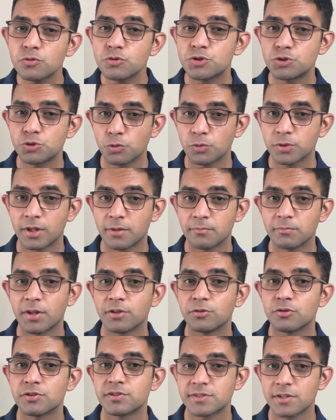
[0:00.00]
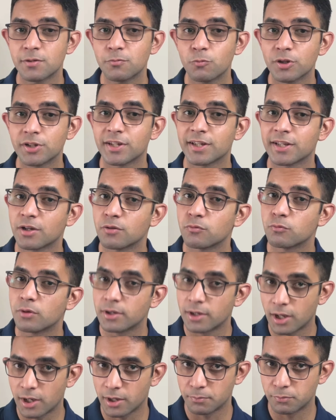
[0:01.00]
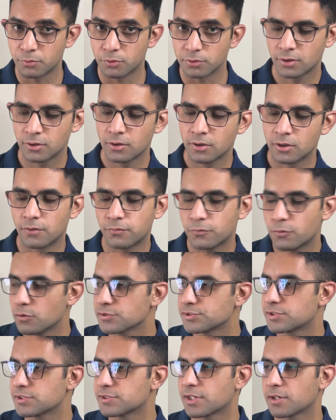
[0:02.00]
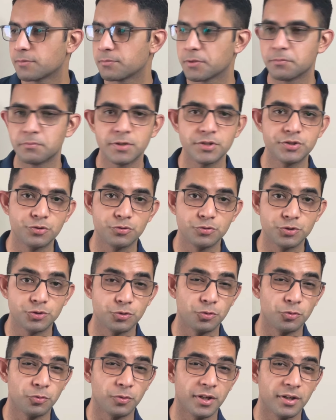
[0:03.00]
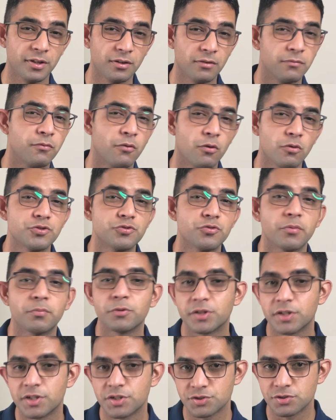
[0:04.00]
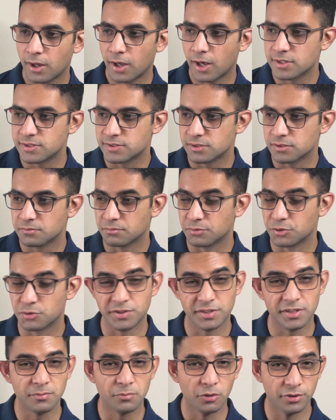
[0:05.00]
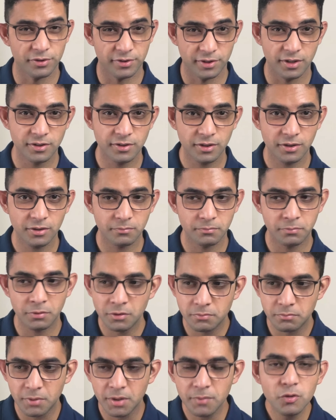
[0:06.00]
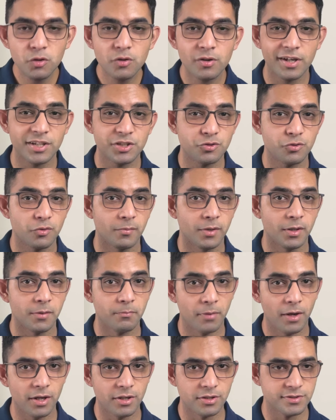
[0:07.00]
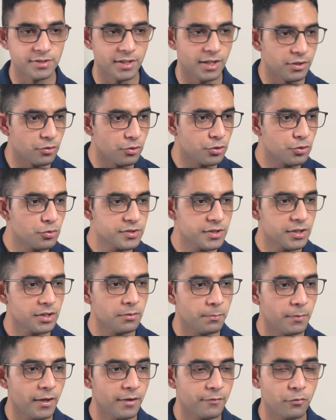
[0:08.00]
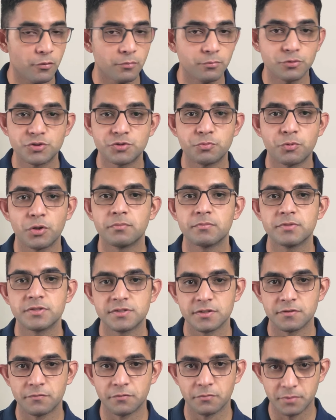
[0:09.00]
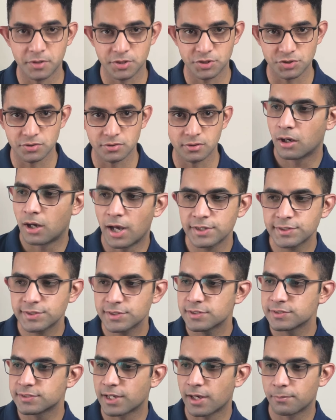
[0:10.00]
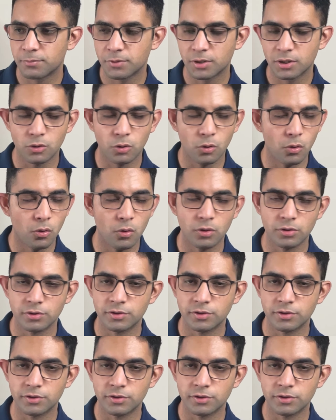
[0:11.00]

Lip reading: show them that you're someone they can rely upon. Of course, this can be misused to create a false reputation, as in you seem authentic, but maybe you're extremely biased and you're using the platform to spread misinformation. I see this happening all the